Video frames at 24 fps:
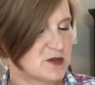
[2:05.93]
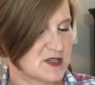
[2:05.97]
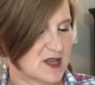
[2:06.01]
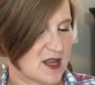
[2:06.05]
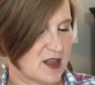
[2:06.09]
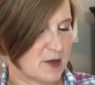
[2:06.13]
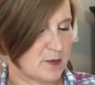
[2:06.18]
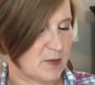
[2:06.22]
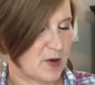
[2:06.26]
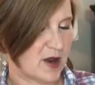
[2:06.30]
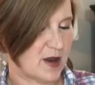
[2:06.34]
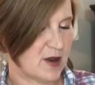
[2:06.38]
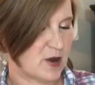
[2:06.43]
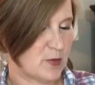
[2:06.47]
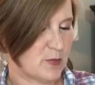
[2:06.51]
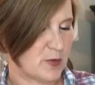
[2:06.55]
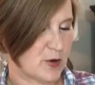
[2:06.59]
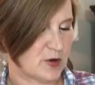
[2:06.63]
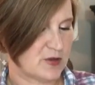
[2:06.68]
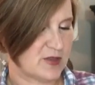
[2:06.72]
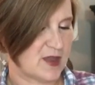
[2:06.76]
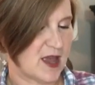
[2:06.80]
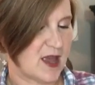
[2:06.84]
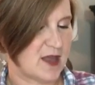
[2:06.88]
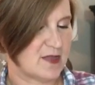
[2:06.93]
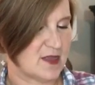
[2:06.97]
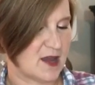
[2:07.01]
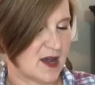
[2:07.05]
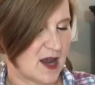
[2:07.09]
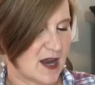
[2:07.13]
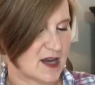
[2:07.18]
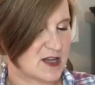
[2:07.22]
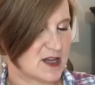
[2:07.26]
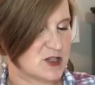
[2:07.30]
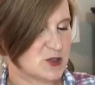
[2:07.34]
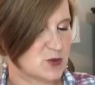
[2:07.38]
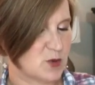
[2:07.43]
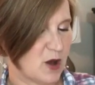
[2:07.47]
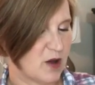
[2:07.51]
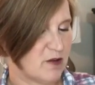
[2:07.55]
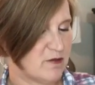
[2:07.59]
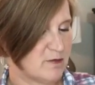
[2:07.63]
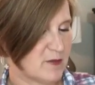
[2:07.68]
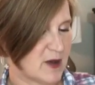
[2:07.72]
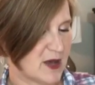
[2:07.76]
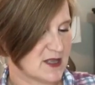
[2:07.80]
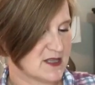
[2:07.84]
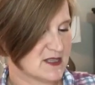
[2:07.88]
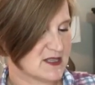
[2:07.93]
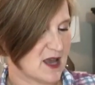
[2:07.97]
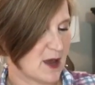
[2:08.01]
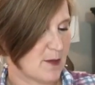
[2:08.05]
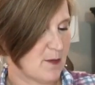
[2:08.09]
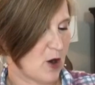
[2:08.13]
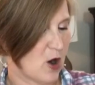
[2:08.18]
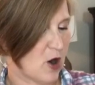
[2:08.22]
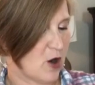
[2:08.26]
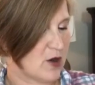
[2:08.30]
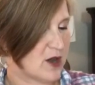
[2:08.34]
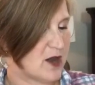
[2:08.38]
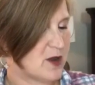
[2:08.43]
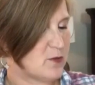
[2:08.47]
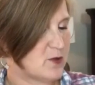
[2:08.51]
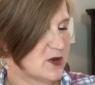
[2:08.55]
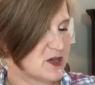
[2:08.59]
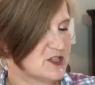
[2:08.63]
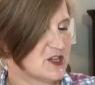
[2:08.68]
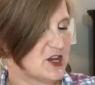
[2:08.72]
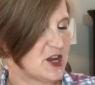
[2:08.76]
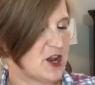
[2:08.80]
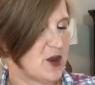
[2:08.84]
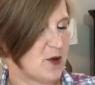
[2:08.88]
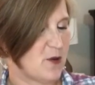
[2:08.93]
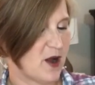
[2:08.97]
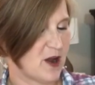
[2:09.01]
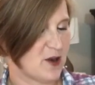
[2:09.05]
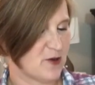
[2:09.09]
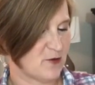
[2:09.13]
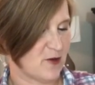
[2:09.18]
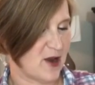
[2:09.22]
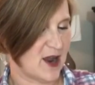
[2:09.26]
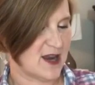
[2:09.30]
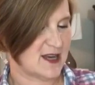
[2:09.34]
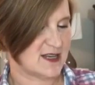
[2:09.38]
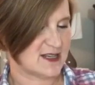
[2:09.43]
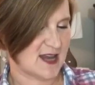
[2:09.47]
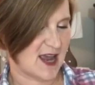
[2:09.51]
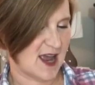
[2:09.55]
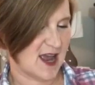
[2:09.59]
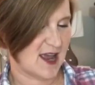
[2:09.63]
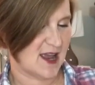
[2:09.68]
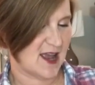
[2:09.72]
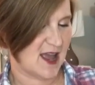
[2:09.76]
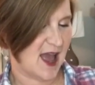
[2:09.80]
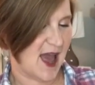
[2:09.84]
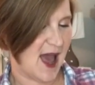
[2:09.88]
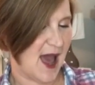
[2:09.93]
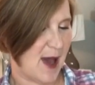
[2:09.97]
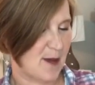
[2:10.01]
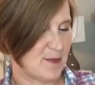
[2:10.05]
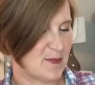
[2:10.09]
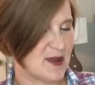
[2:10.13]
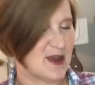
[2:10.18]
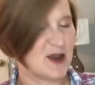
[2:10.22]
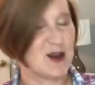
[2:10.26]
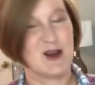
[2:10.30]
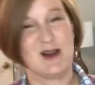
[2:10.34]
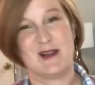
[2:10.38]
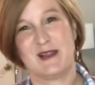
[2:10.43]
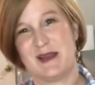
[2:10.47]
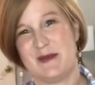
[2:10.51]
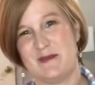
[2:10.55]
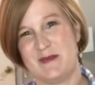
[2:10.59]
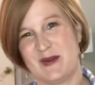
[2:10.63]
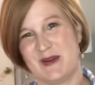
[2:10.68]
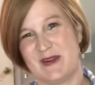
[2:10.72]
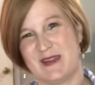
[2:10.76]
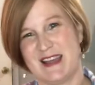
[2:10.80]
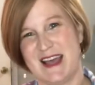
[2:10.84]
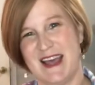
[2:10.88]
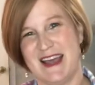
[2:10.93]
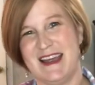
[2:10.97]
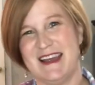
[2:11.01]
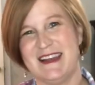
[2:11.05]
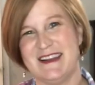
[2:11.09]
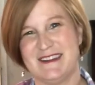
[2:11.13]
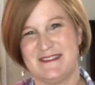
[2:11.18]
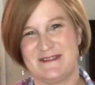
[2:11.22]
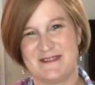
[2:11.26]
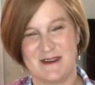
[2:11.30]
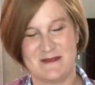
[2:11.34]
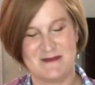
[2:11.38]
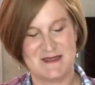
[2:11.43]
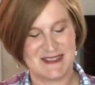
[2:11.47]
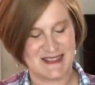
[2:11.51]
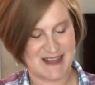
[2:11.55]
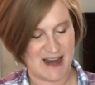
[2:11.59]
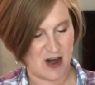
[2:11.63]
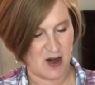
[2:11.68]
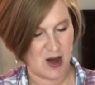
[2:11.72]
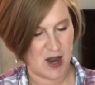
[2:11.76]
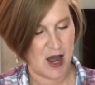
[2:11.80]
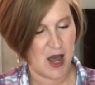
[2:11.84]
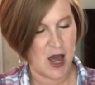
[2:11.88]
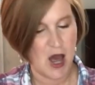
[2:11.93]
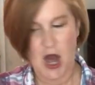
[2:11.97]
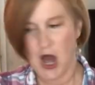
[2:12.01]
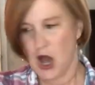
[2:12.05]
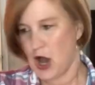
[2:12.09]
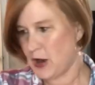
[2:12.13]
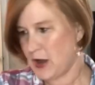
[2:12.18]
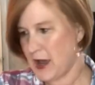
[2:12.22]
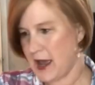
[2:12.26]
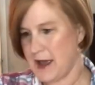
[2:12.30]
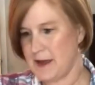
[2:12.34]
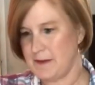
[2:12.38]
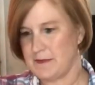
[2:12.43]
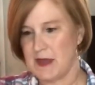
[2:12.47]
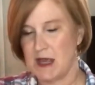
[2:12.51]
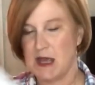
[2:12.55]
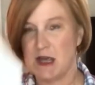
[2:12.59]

you celebrate your birthday in the next twelve months, I'm already wishing you a great day. Happy early birthday from Sarah. Okay,